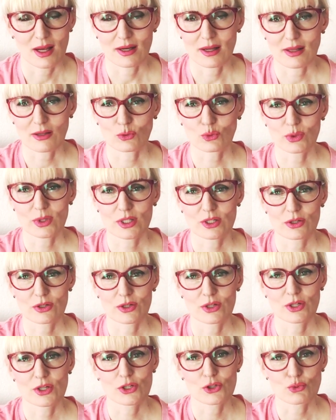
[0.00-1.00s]
another
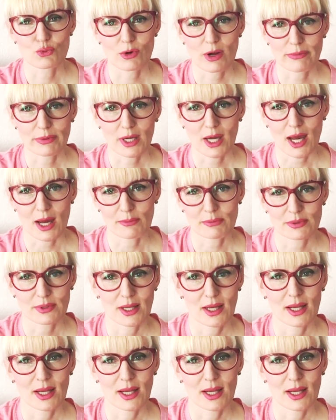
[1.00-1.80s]
winter is wrapping up,